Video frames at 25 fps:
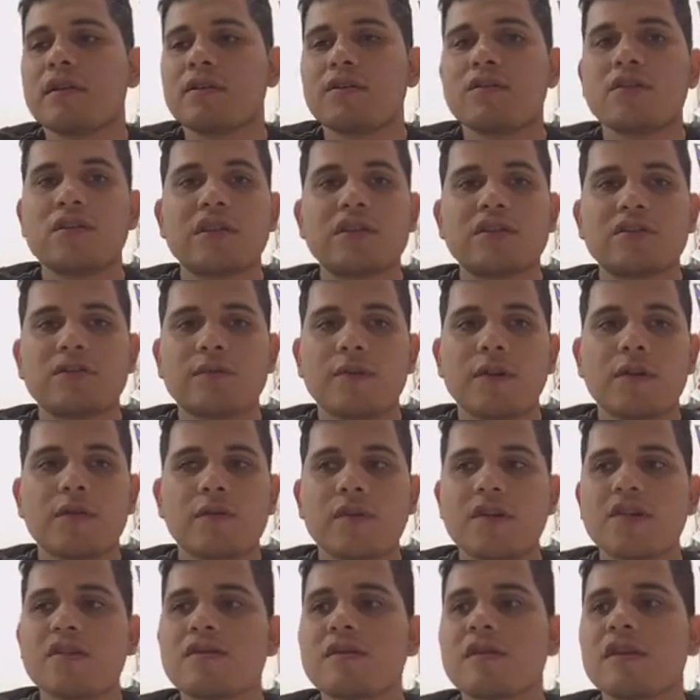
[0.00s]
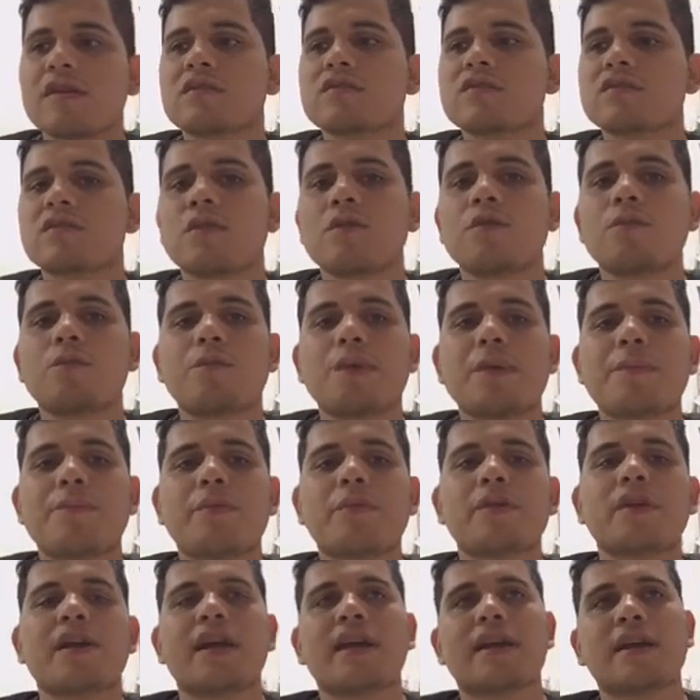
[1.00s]
You need to be original so
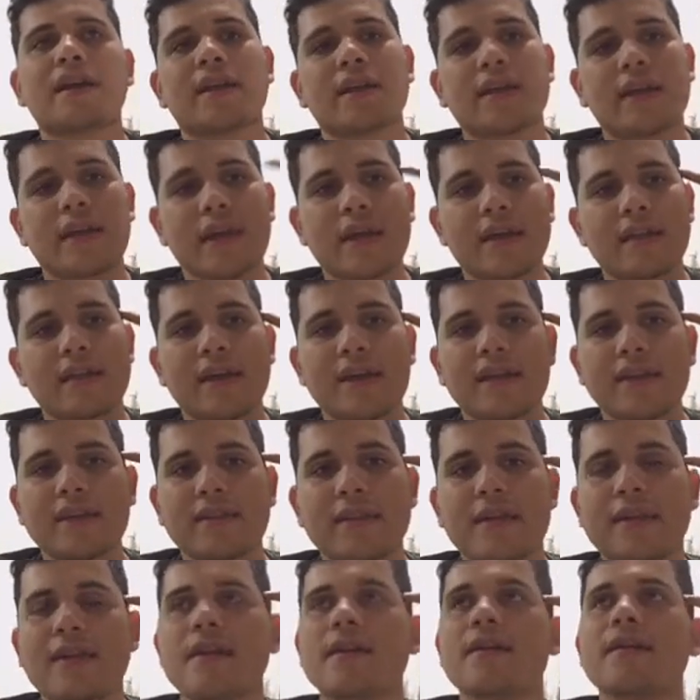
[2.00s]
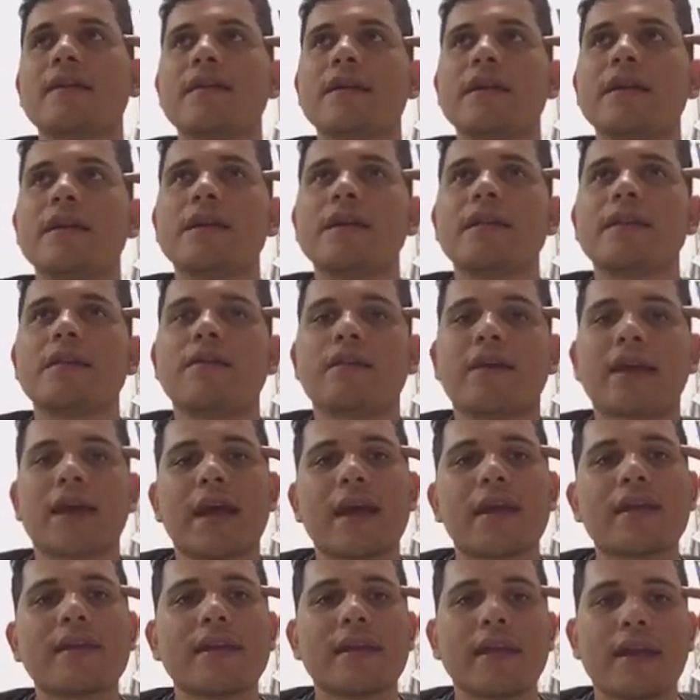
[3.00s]
people can get the idea in their
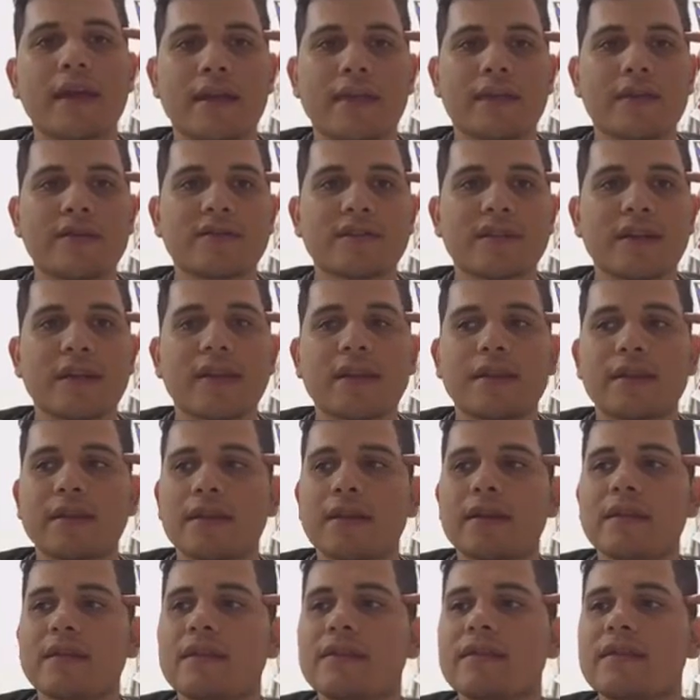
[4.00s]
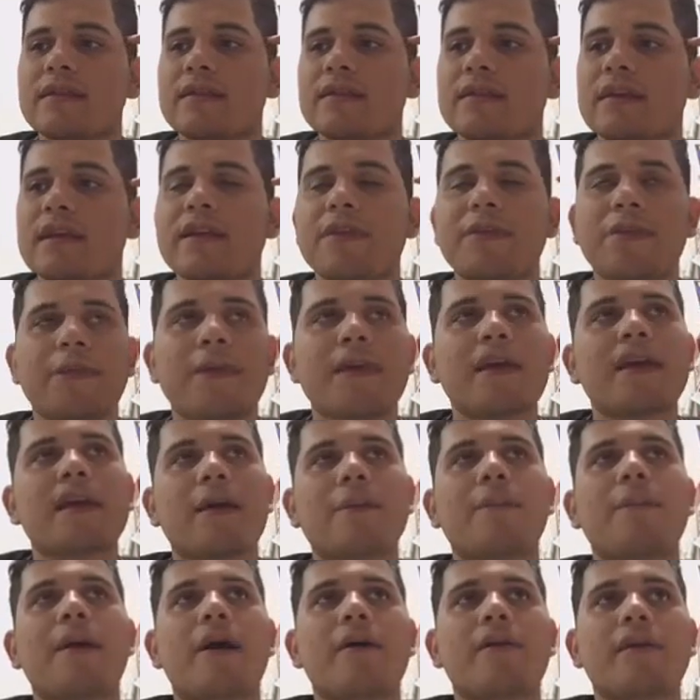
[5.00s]
head and they think
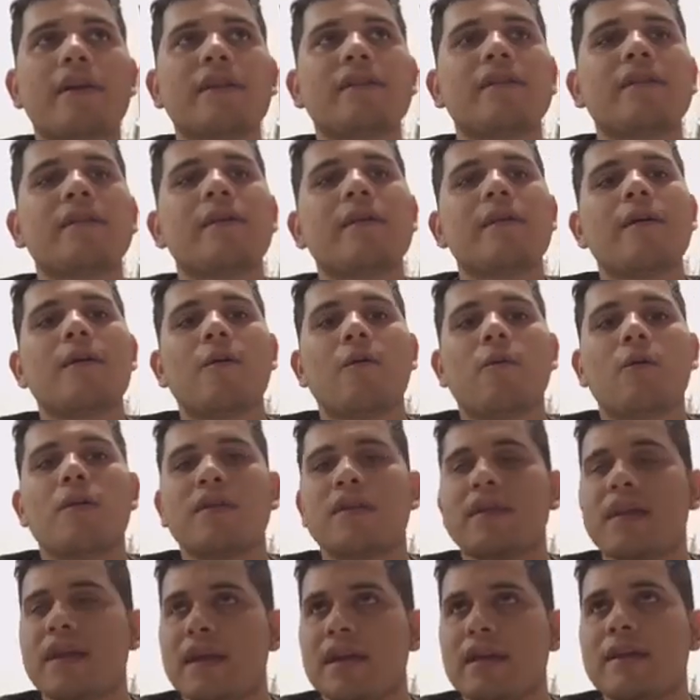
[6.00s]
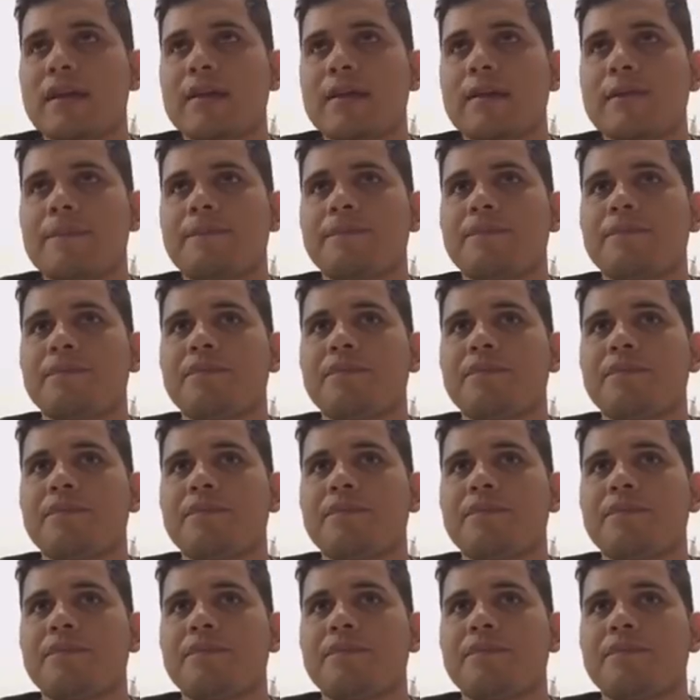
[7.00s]
about it when they